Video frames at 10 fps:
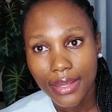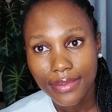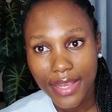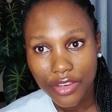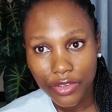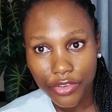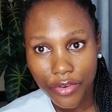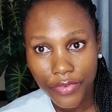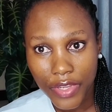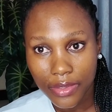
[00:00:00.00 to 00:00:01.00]
the
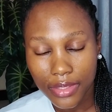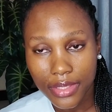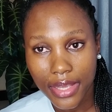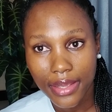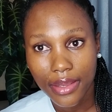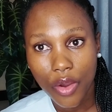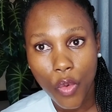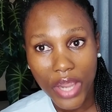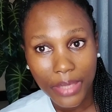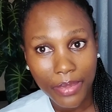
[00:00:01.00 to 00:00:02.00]
neutrophils, the
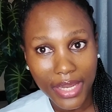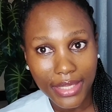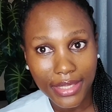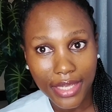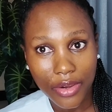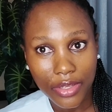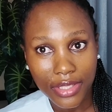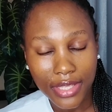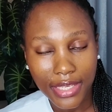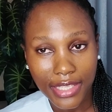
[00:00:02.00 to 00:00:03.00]
white blood
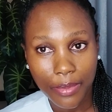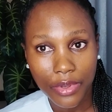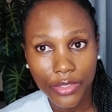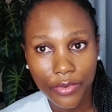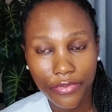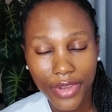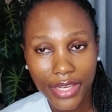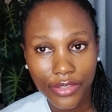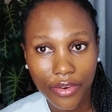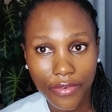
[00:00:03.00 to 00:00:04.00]
cells that are supposed to
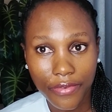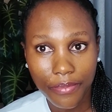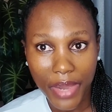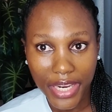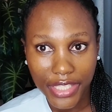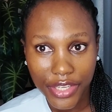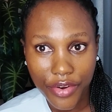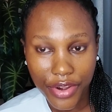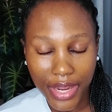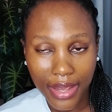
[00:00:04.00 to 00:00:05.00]
fight off
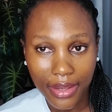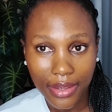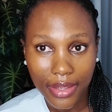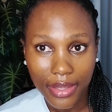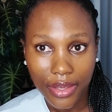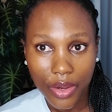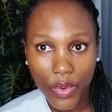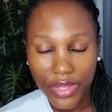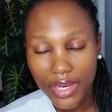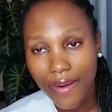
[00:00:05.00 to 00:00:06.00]
bacteria
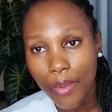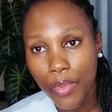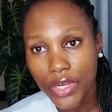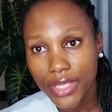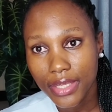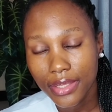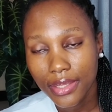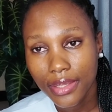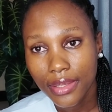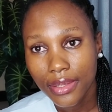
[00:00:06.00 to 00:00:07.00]
within our body,
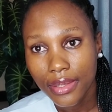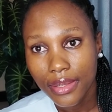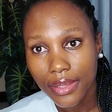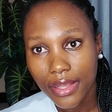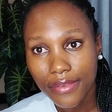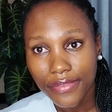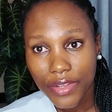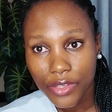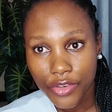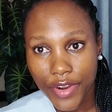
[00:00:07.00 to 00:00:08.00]

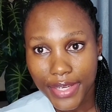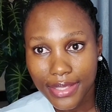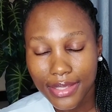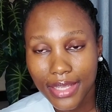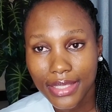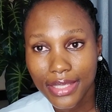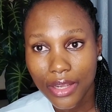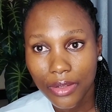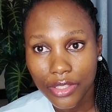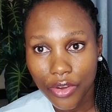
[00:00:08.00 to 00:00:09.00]
infiltrate the
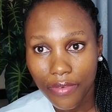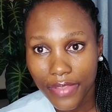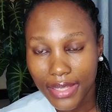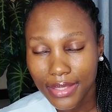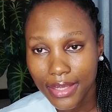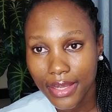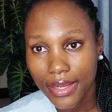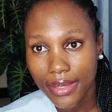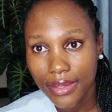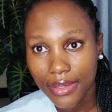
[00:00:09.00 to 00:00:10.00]
cells of the
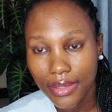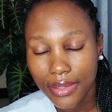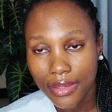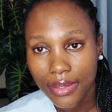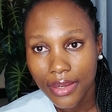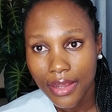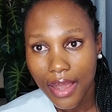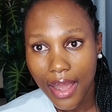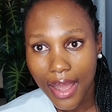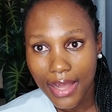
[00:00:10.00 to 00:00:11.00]
skin
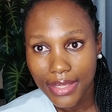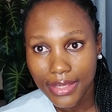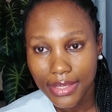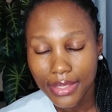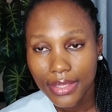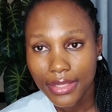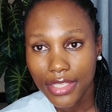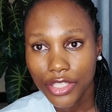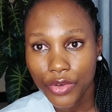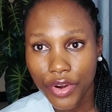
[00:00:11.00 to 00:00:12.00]
and
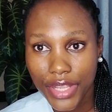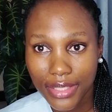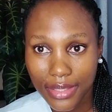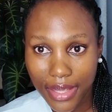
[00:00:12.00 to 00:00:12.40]
destroys